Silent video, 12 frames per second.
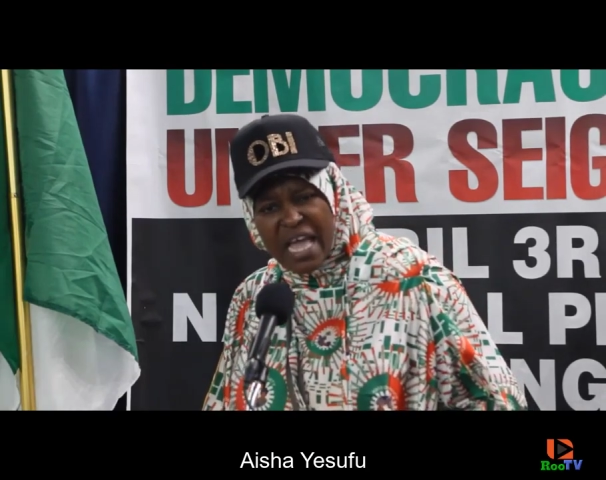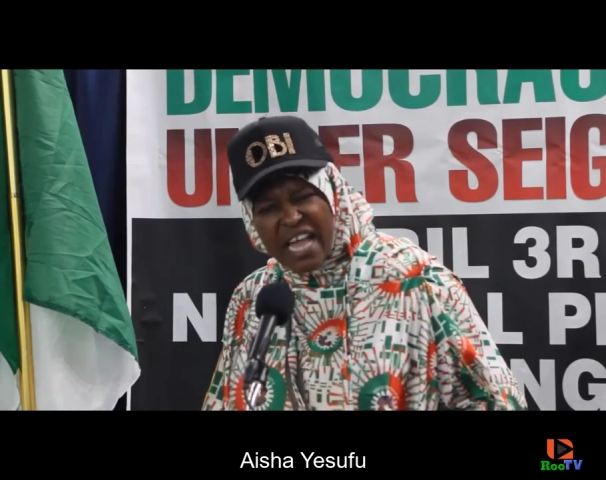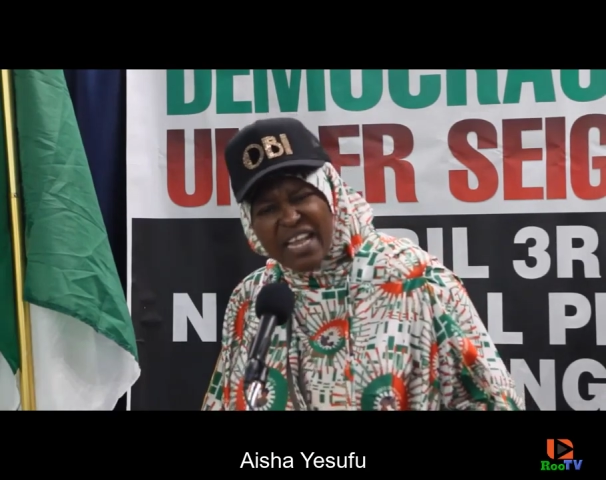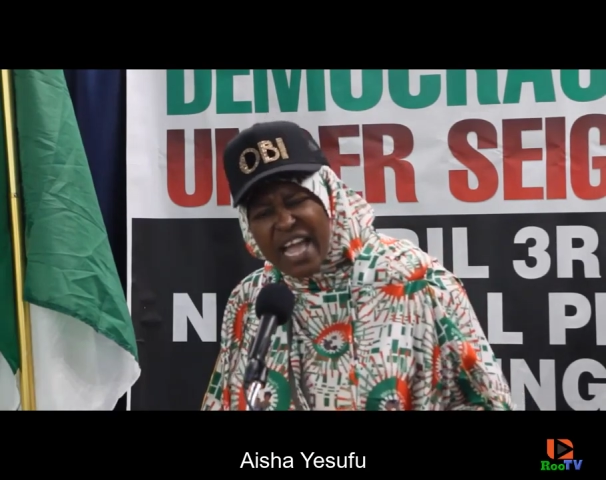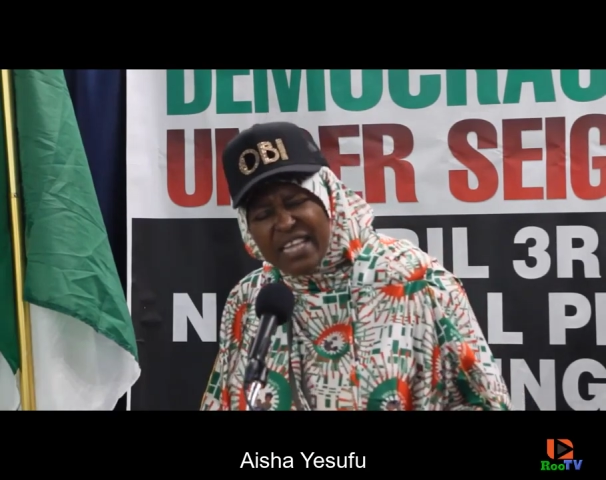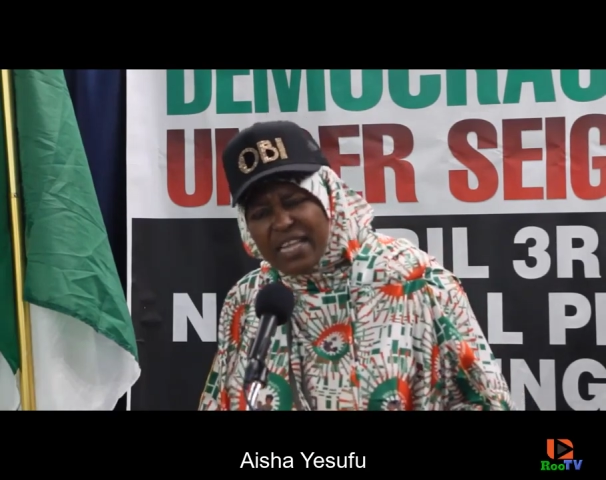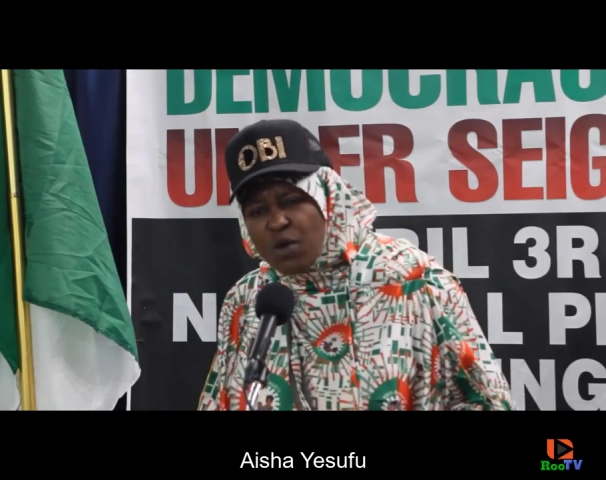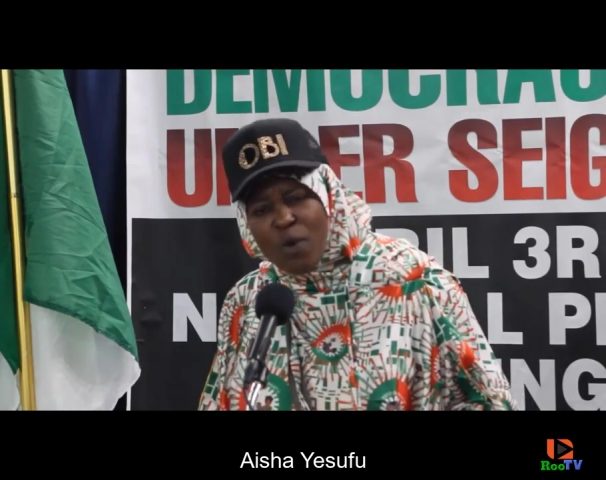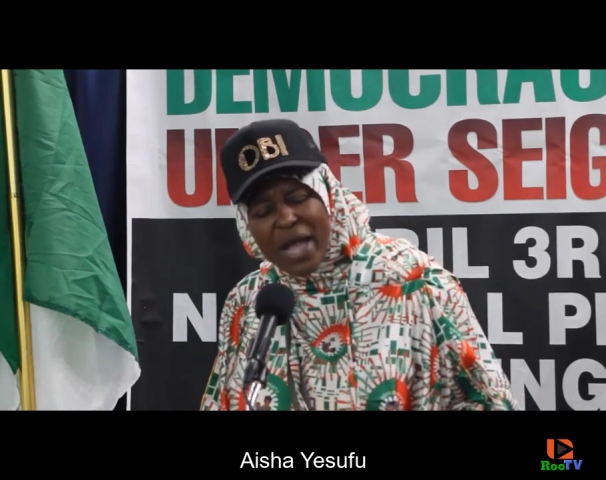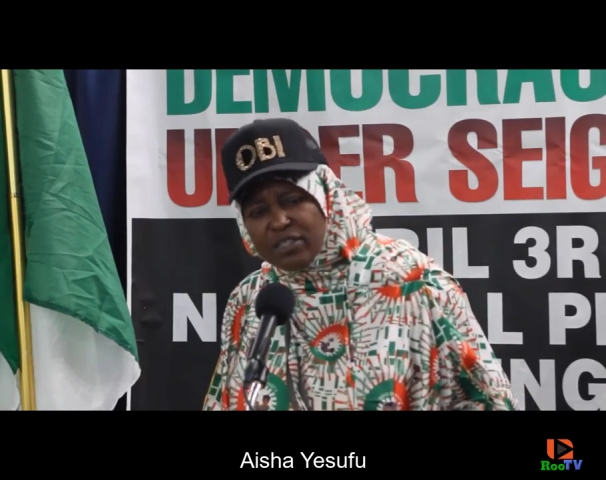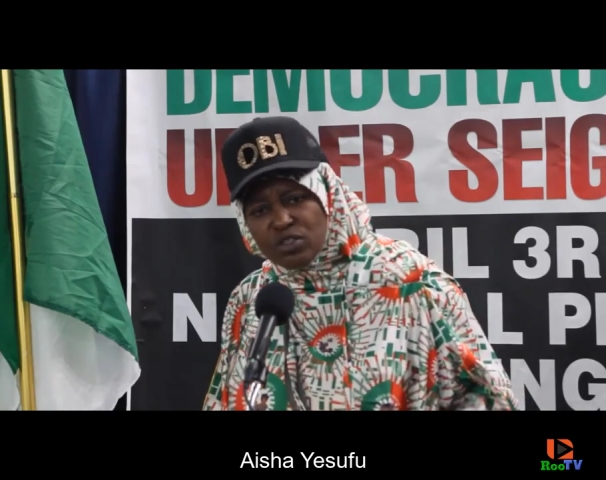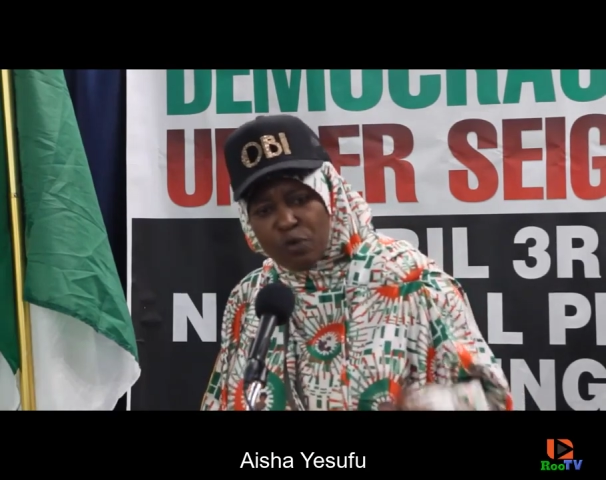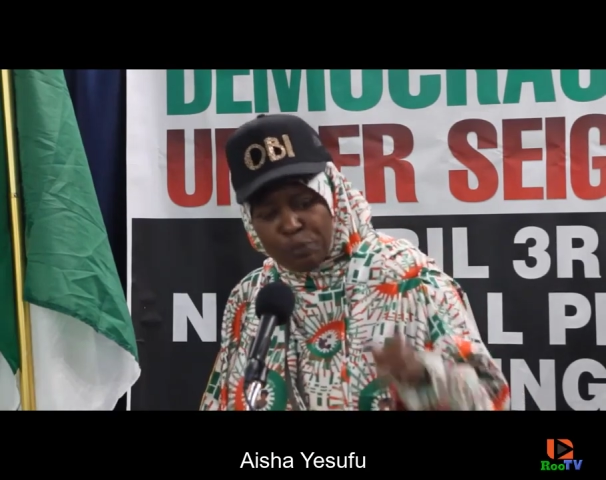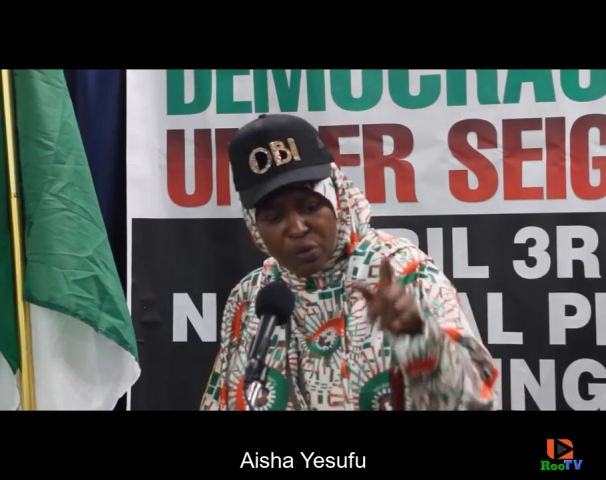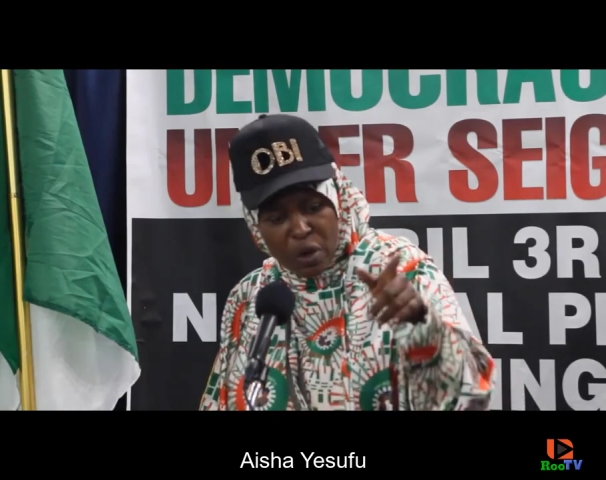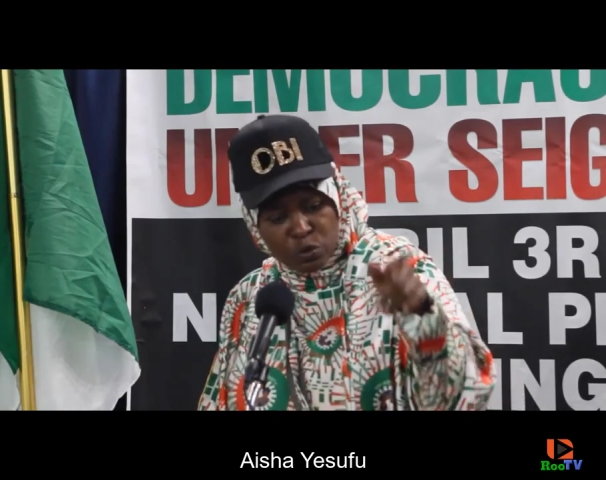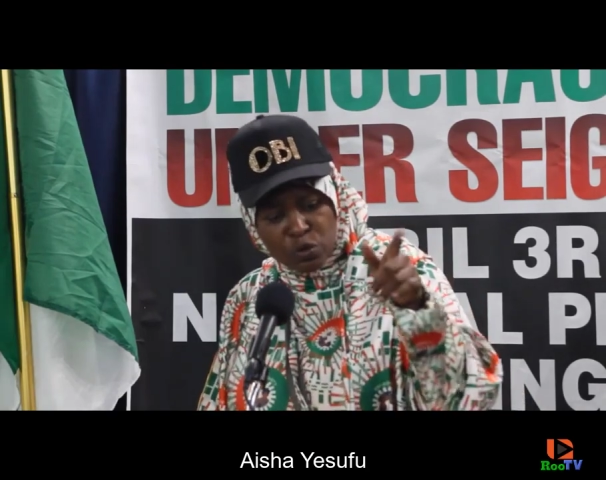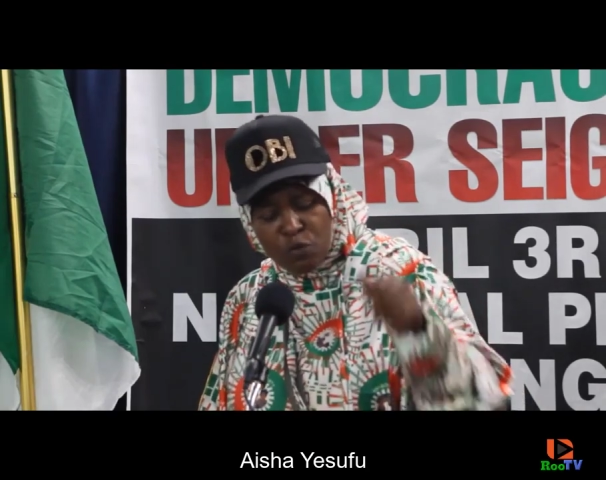a lady went
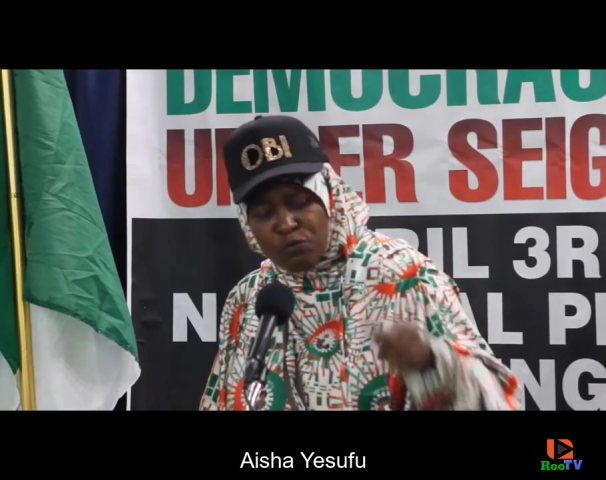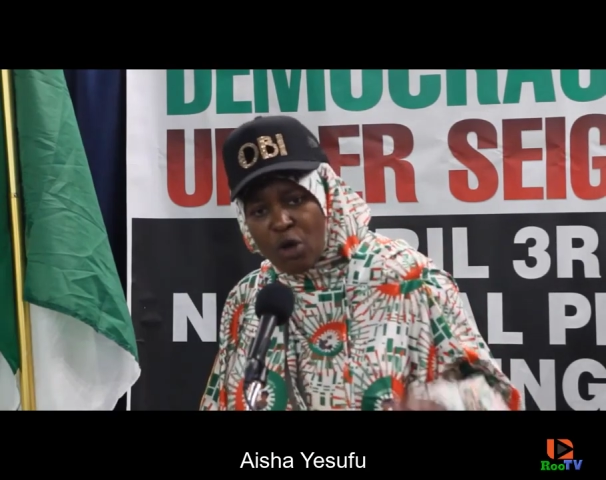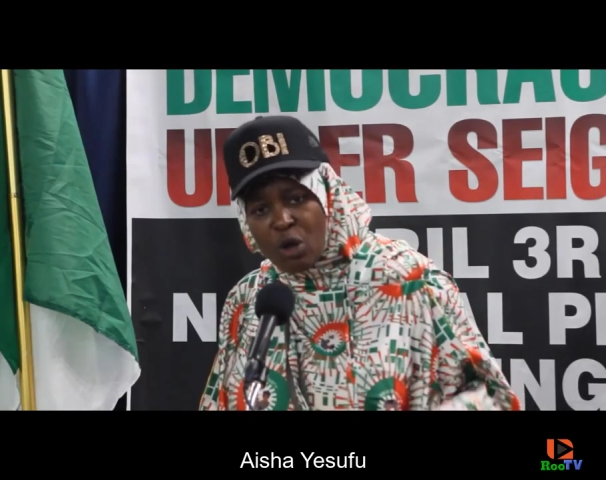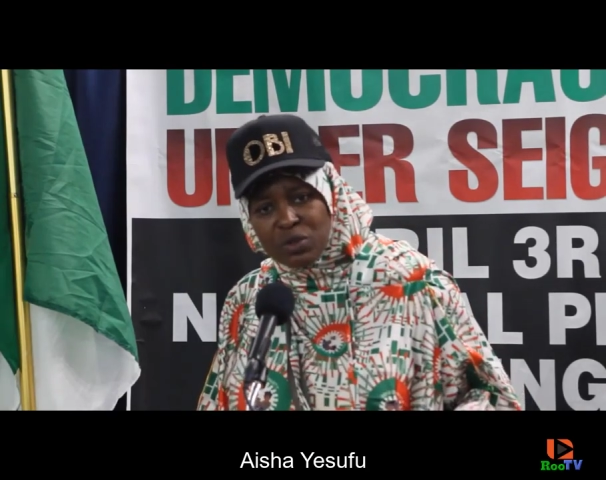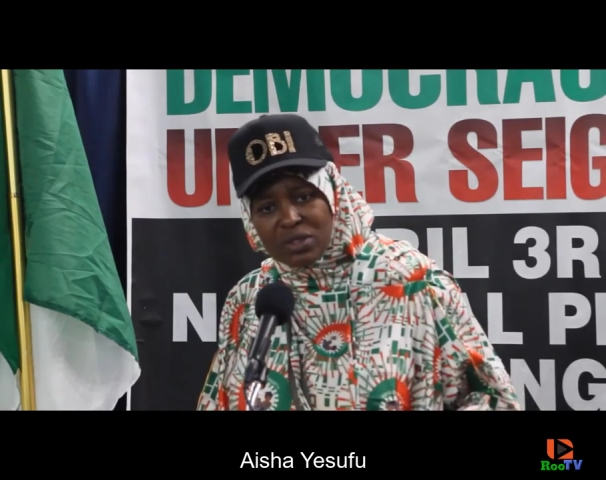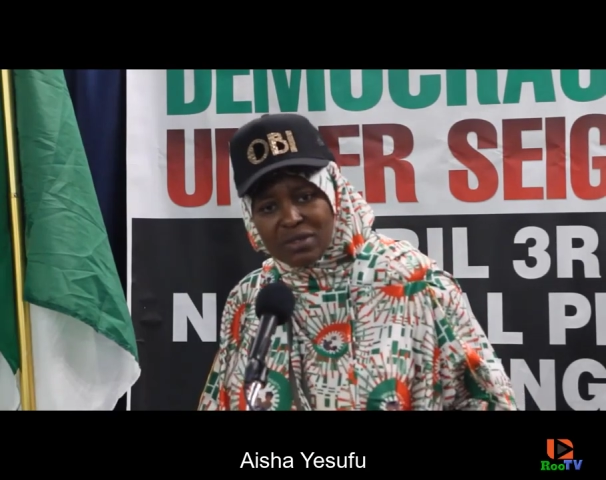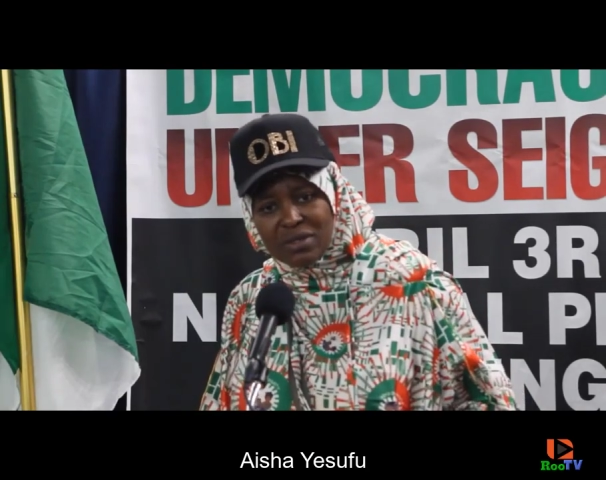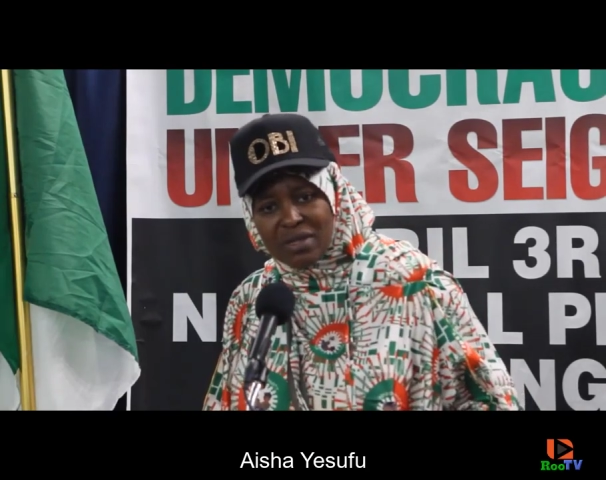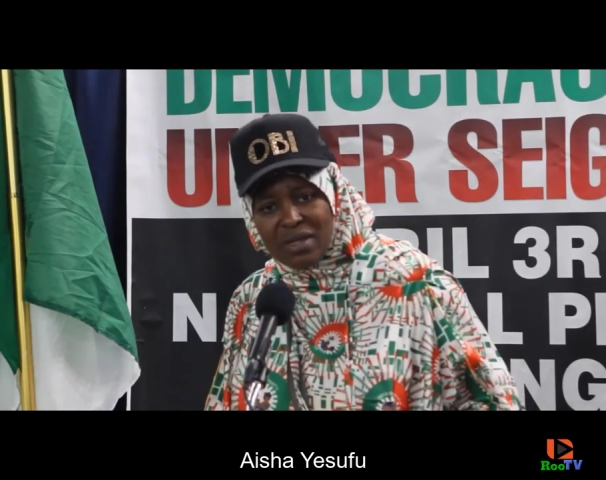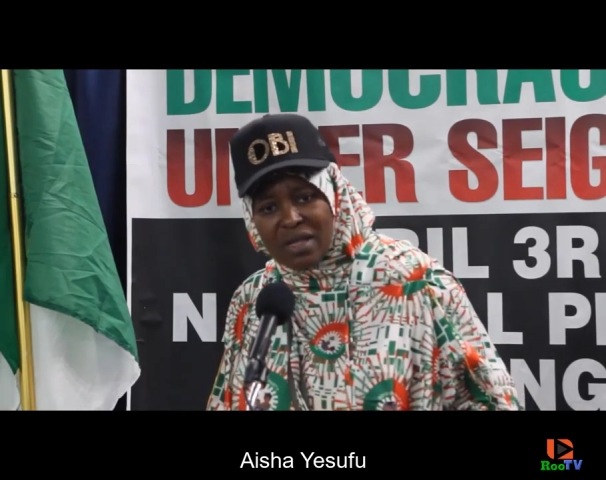to vote,